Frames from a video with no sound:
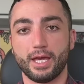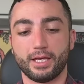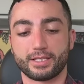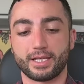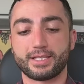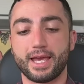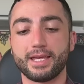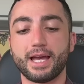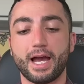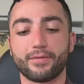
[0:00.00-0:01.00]

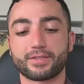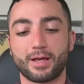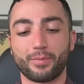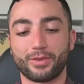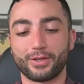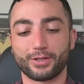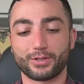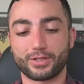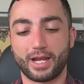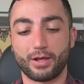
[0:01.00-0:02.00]
Today, I have
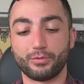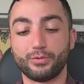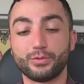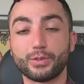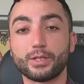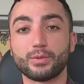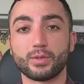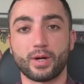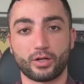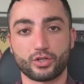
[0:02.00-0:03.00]
something that I
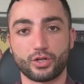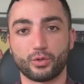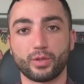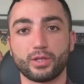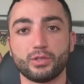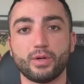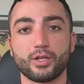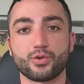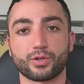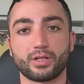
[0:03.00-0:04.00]
really want to share with you,
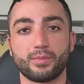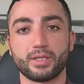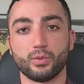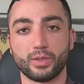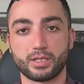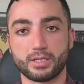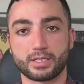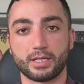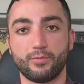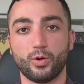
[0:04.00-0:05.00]
and you're going to be a
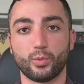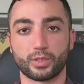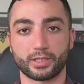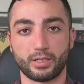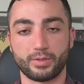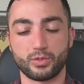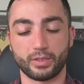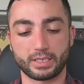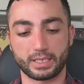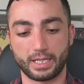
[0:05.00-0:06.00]
witness of what we're going to be
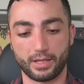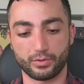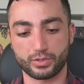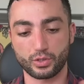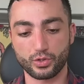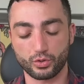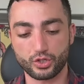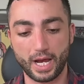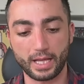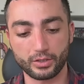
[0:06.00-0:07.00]
doing together. So your
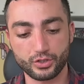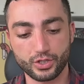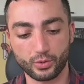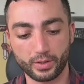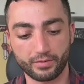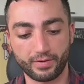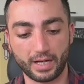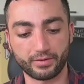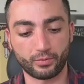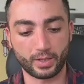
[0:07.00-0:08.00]
challenge here with the
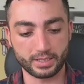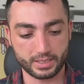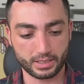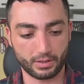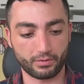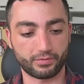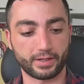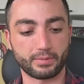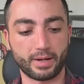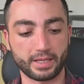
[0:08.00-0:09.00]
Five of Wands is
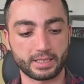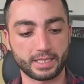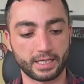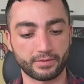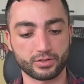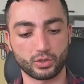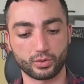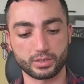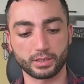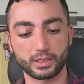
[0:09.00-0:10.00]
clarified by the 10 of
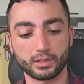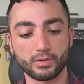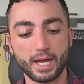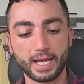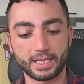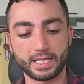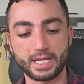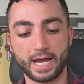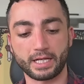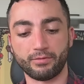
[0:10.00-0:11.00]
Swords, Leo, the
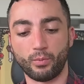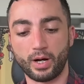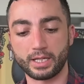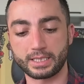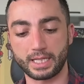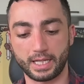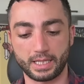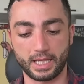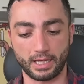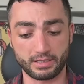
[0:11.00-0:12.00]
9 of Wands,
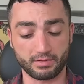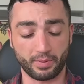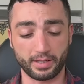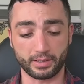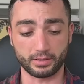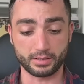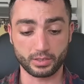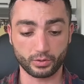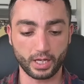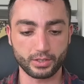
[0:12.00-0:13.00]
and the Ace of Pentacles.
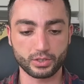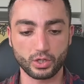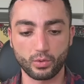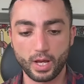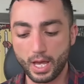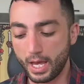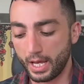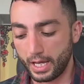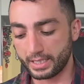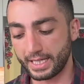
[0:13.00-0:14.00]
Okay, so
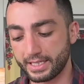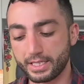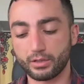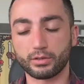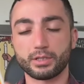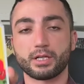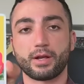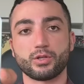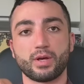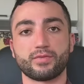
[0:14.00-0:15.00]
as I said earlier,
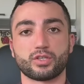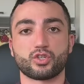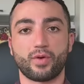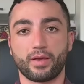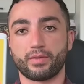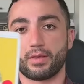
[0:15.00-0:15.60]
and you have the Strength at the